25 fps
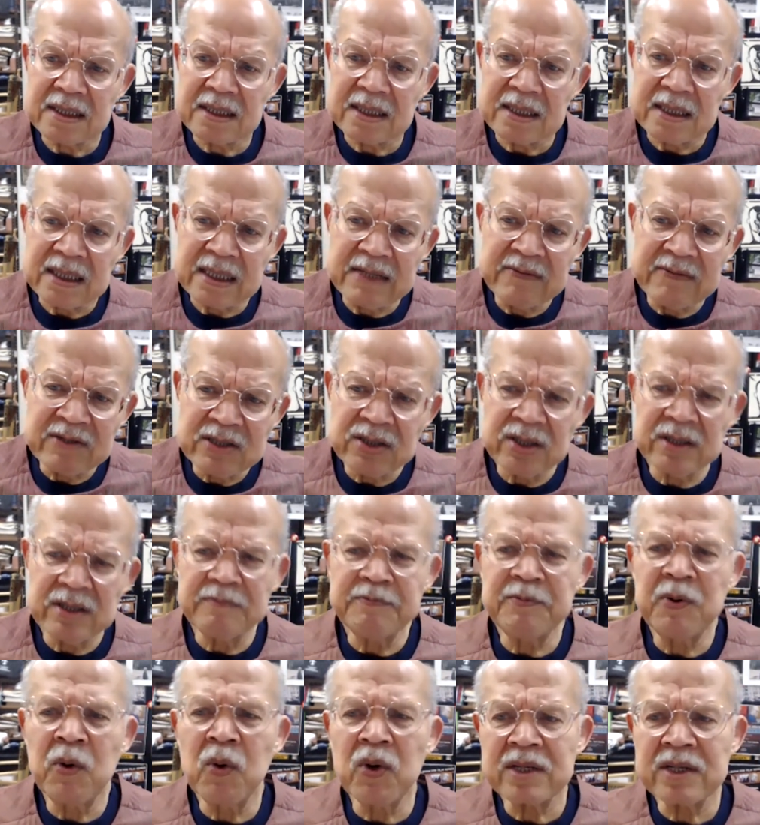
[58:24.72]
even to the
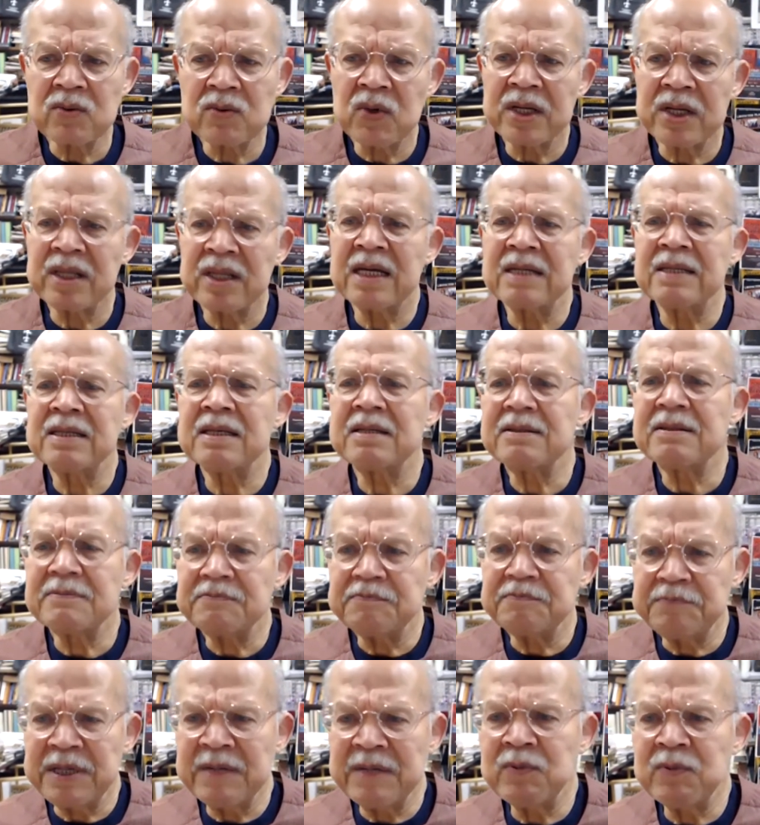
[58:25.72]
point where then
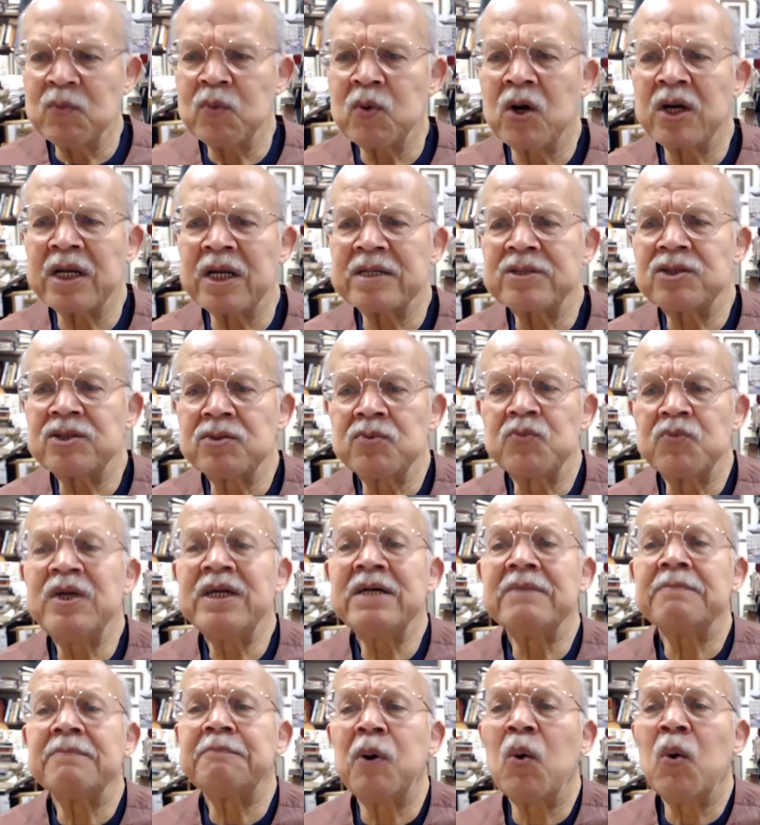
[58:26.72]
people wanted to
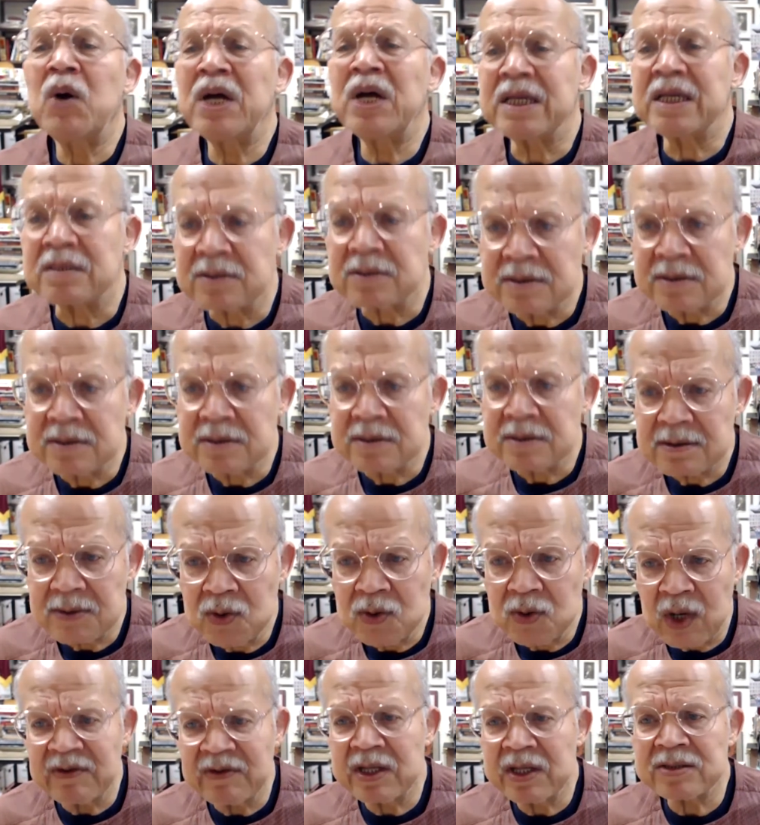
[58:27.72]
reappoint
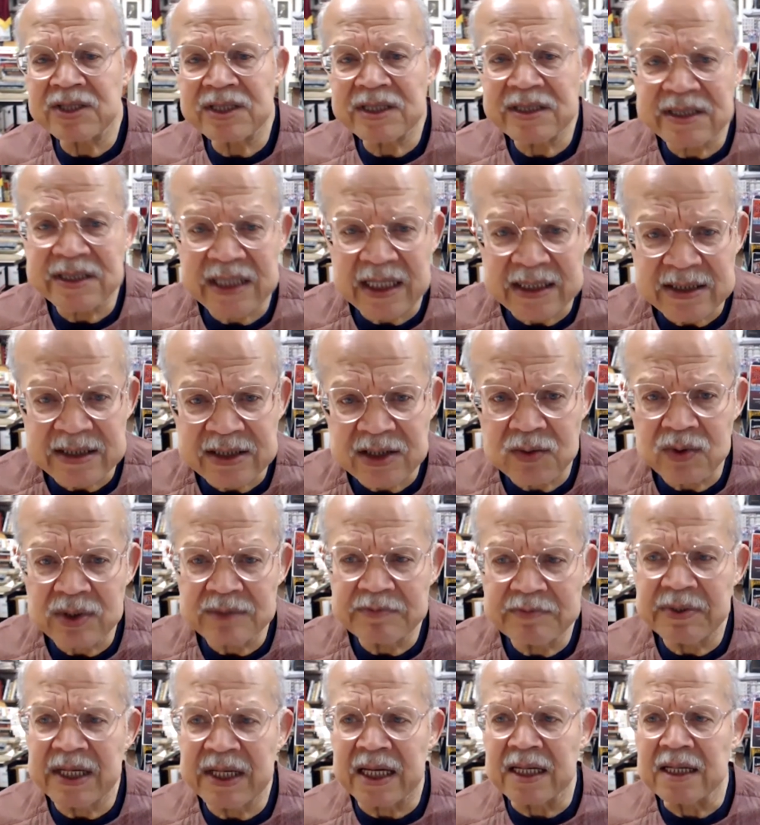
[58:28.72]
whoever their successor would
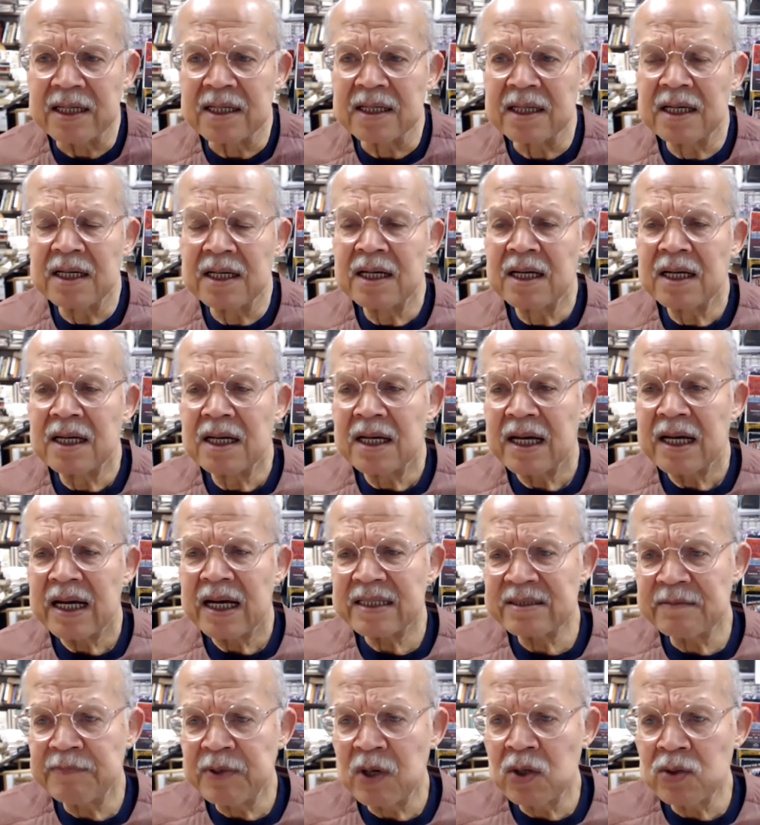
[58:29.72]
be, as
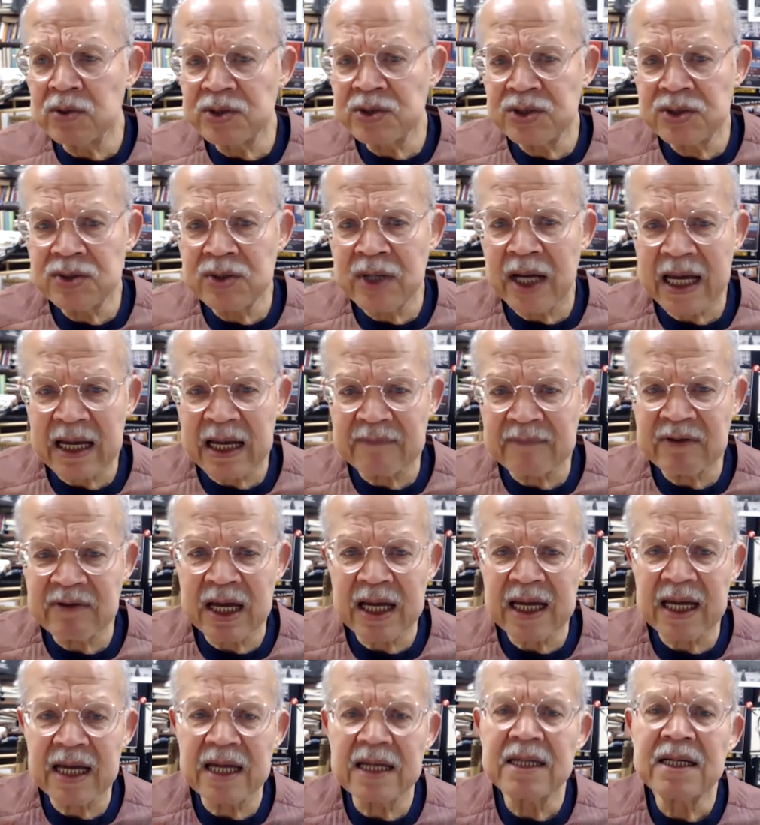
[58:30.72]
opposed to have
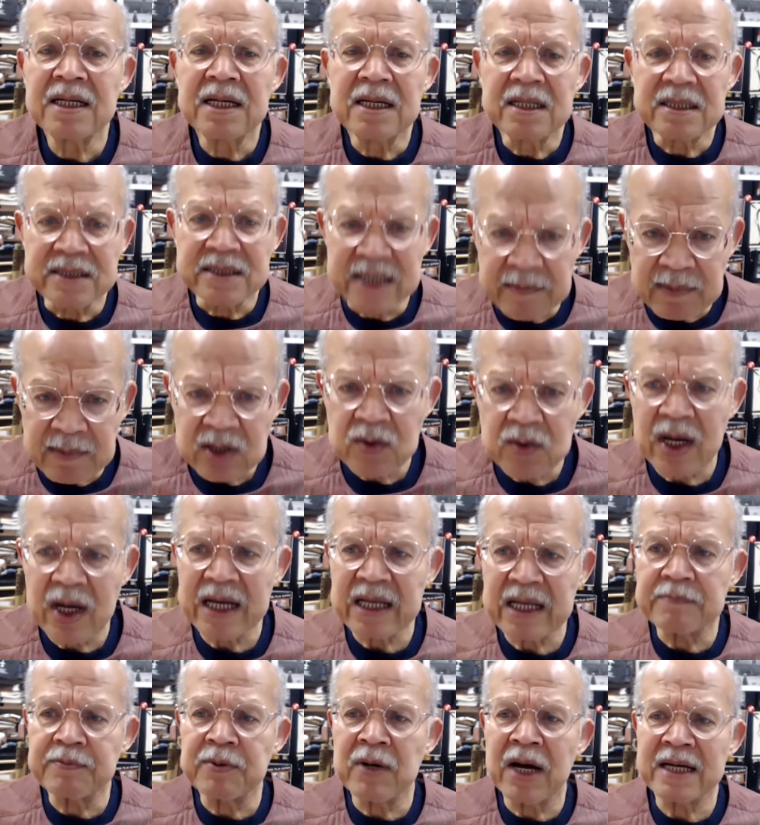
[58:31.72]
a
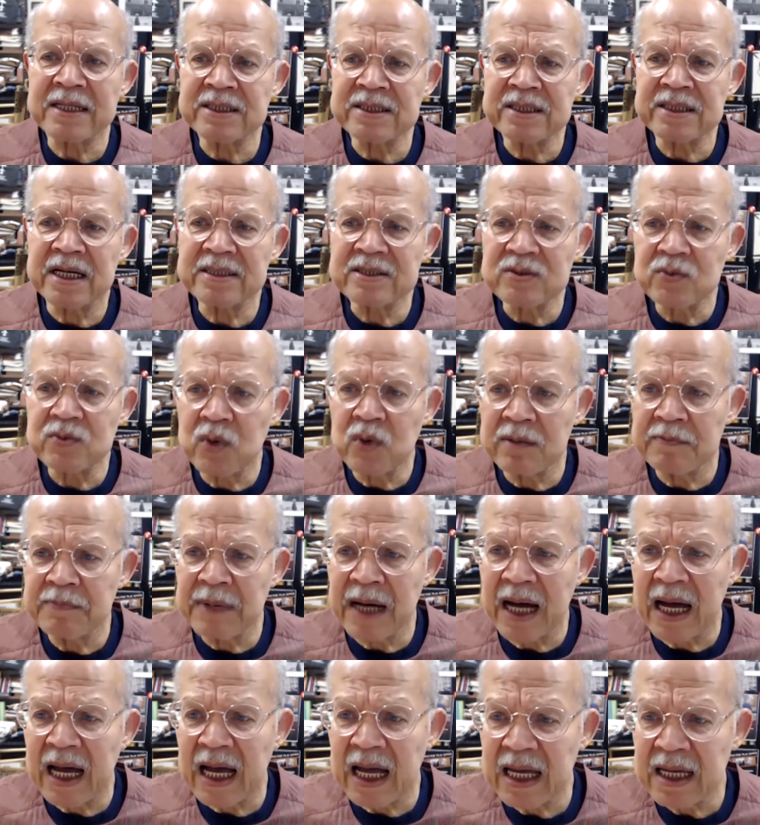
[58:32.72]
democratic process
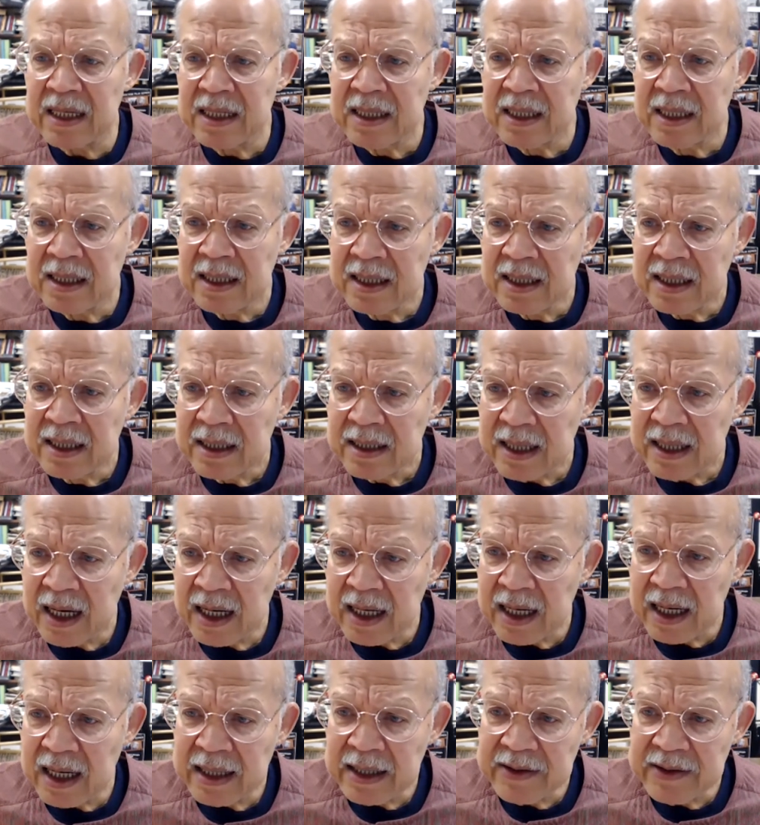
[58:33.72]
whereby
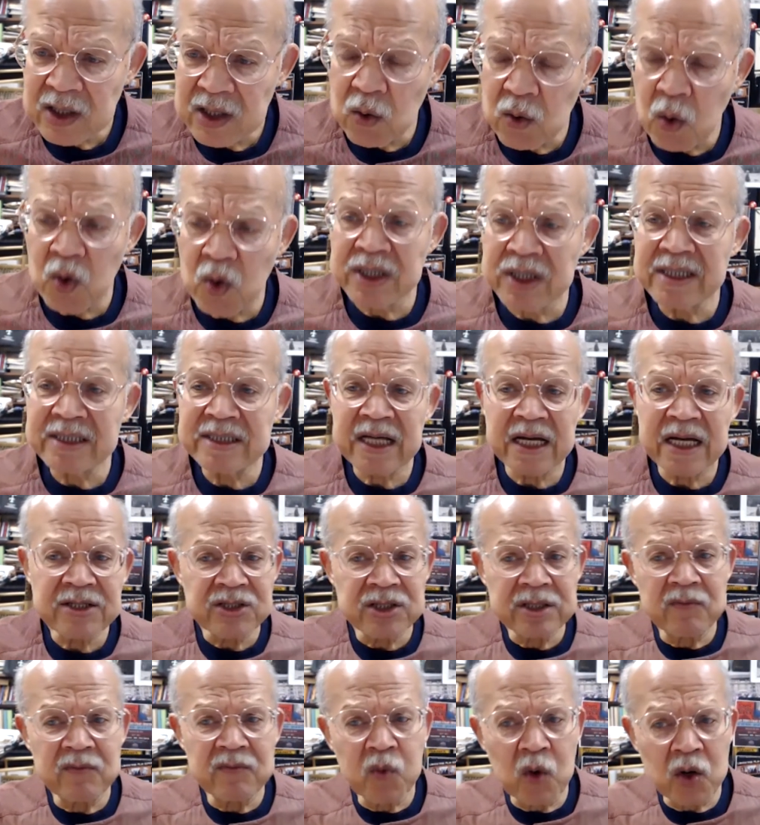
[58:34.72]
the organization
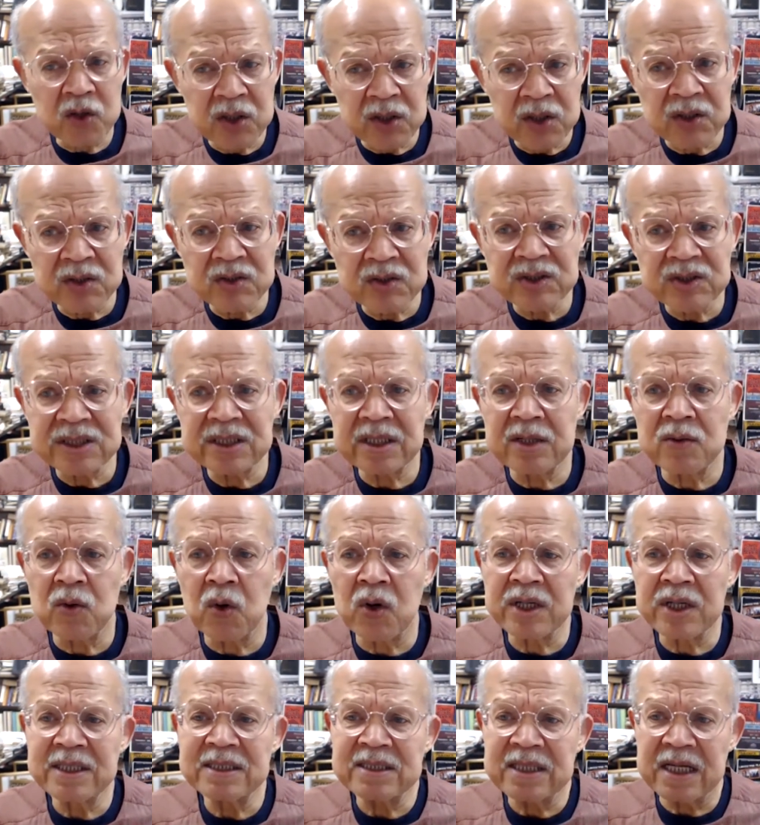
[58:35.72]
of workers, the
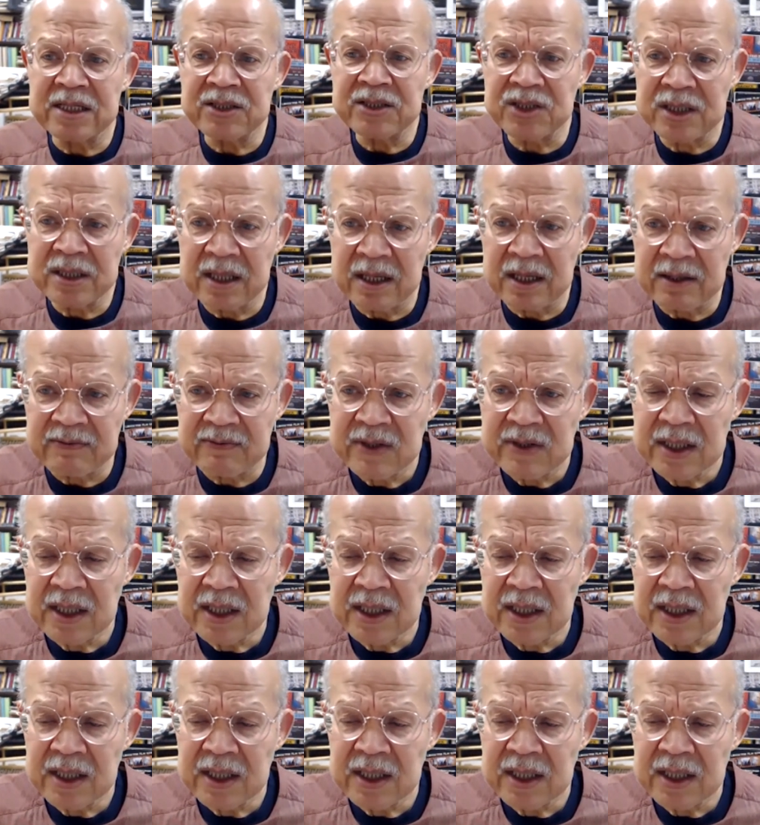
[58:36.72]
organization of